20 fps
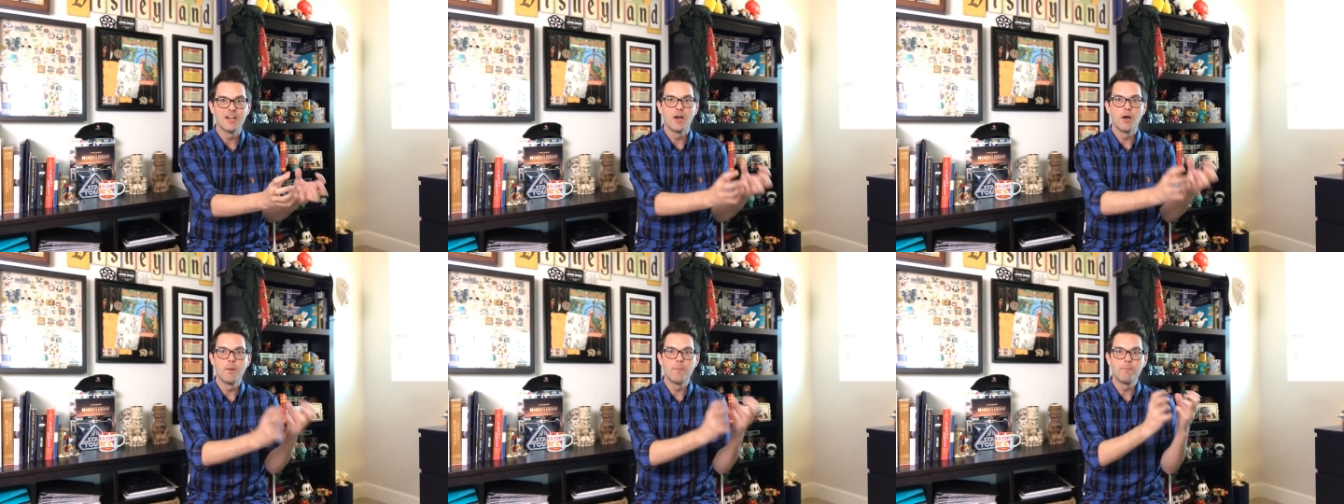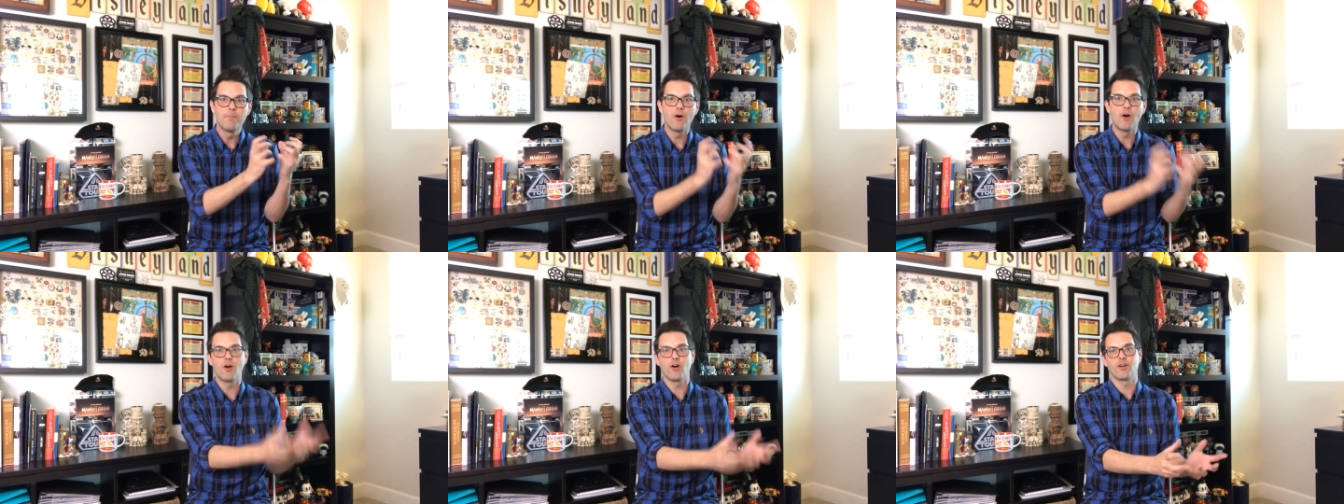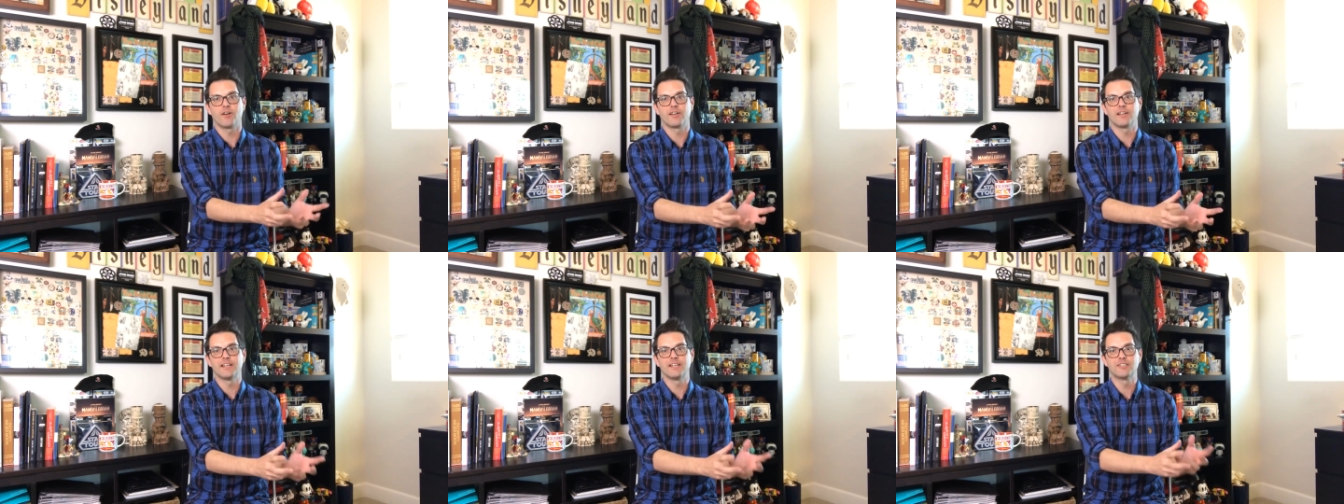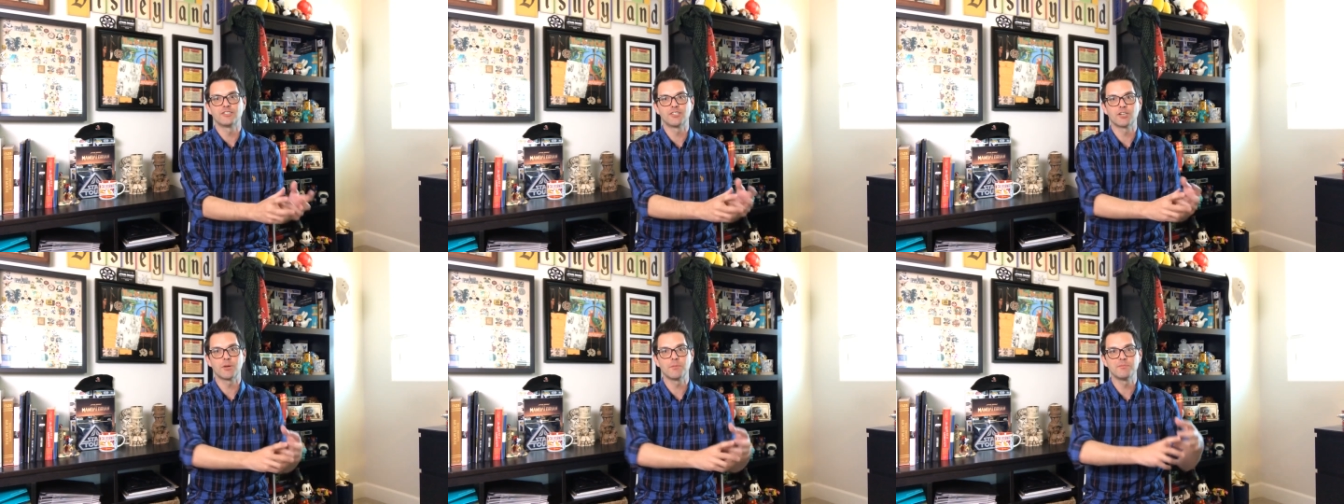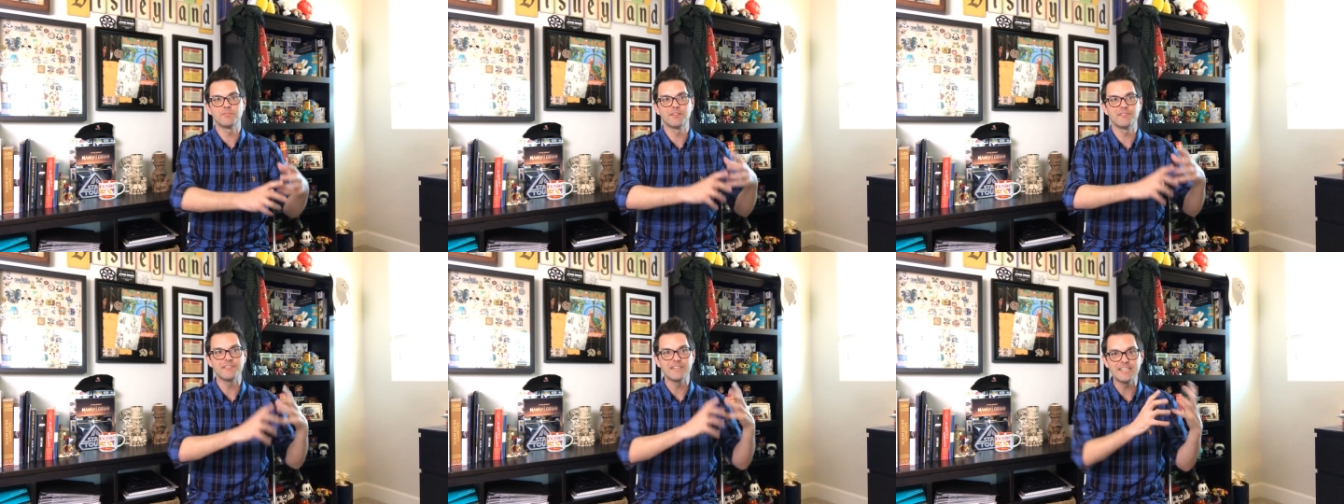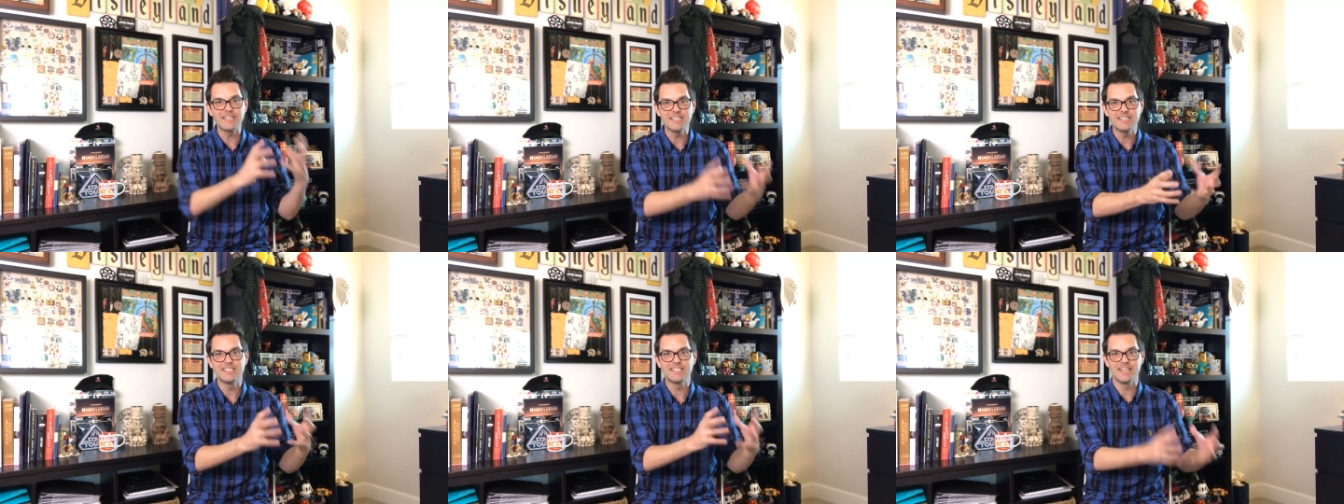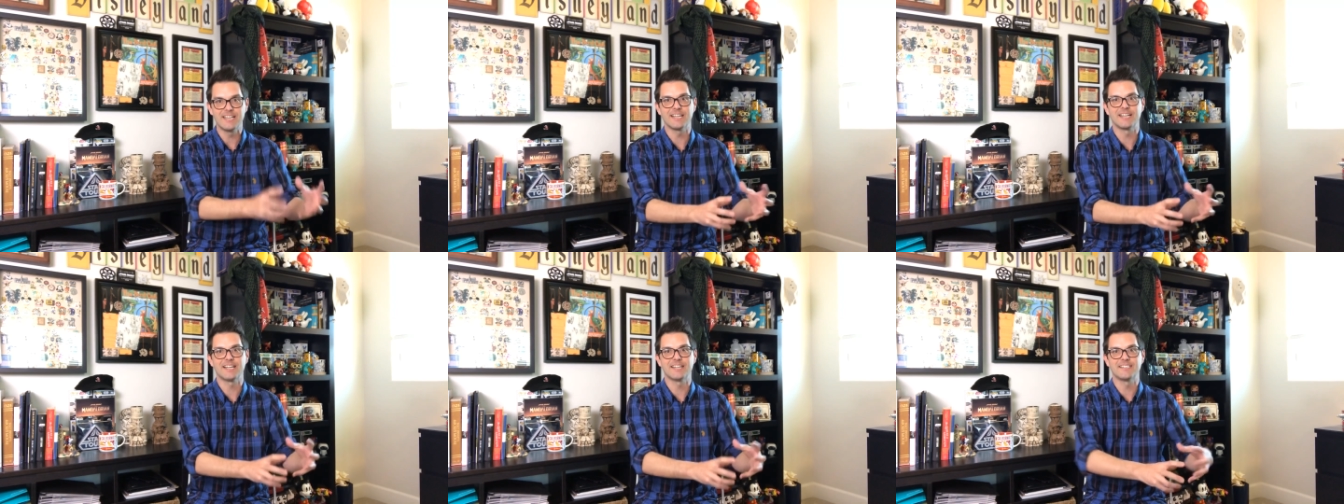park in terms of
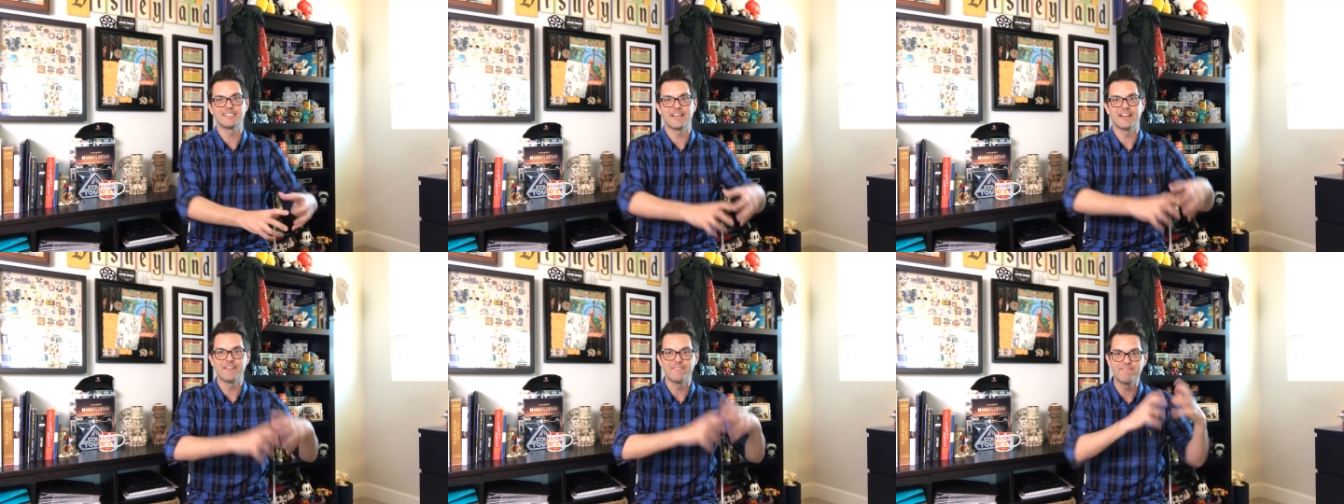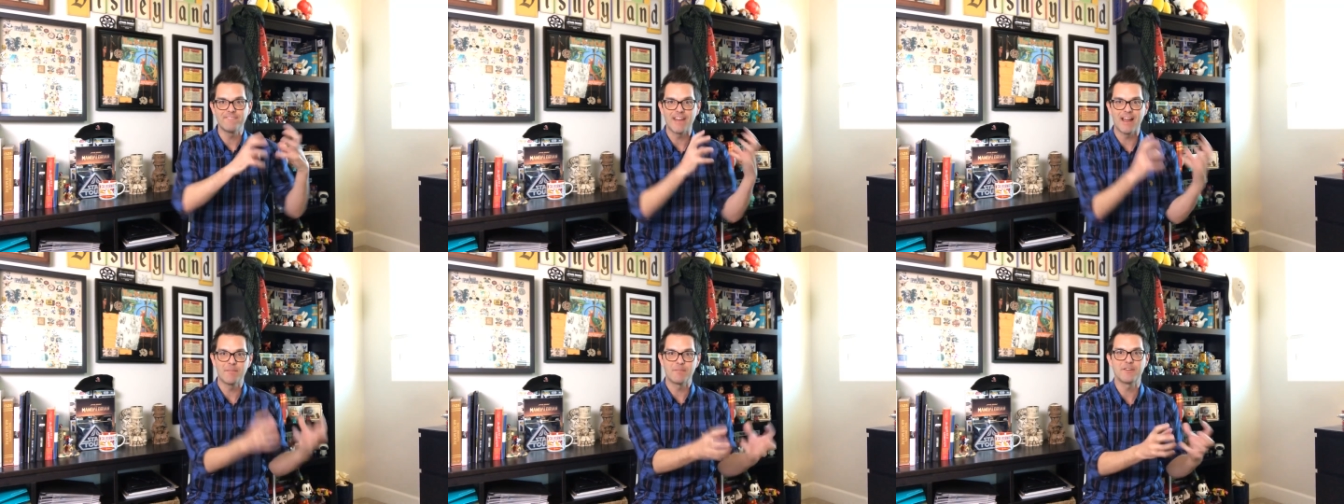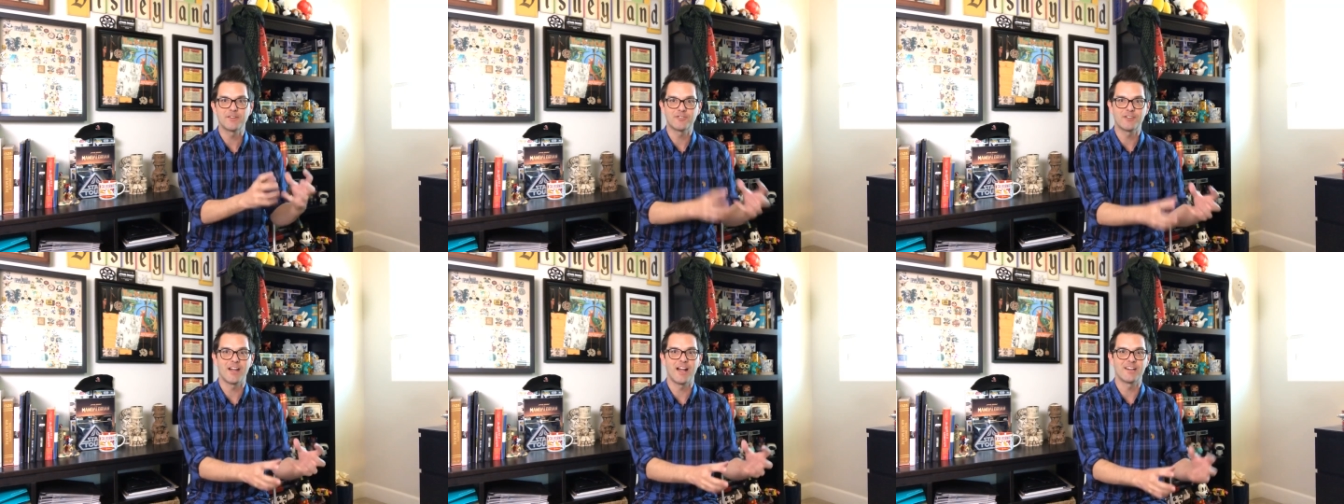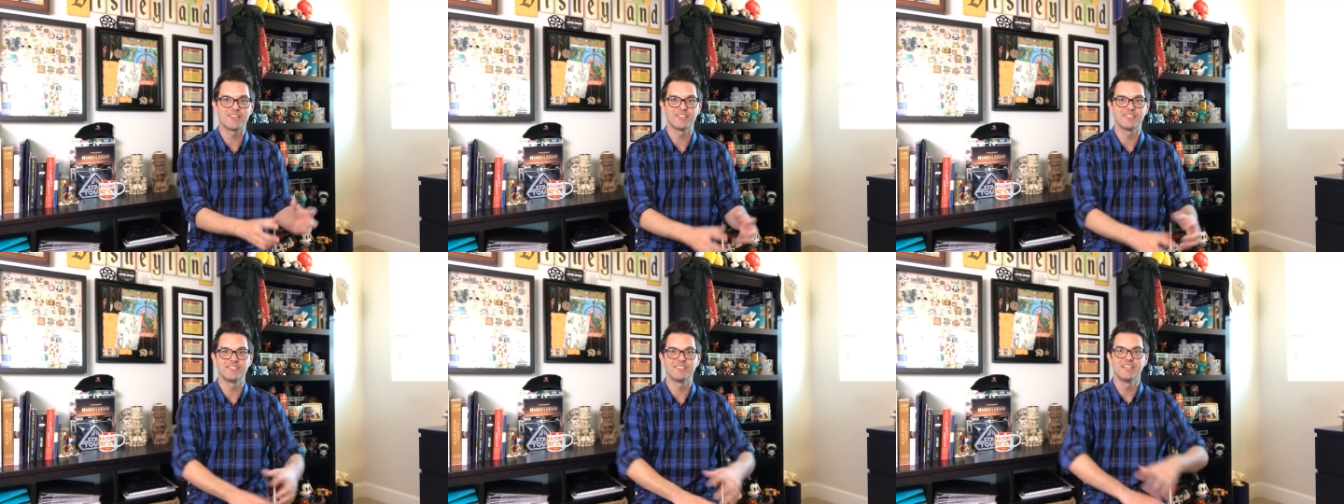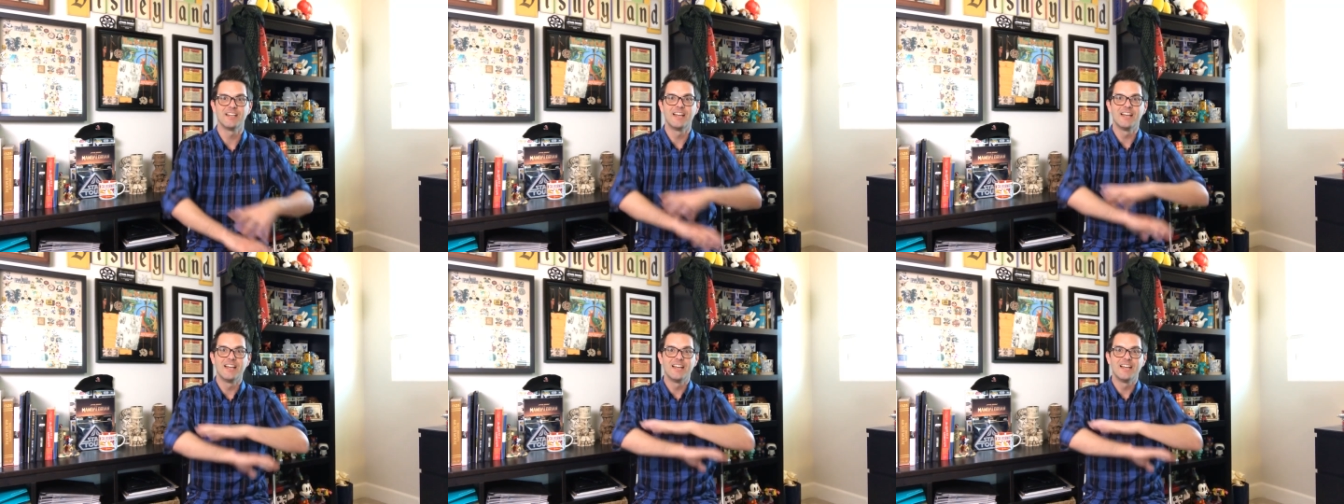e-tickets and family attractions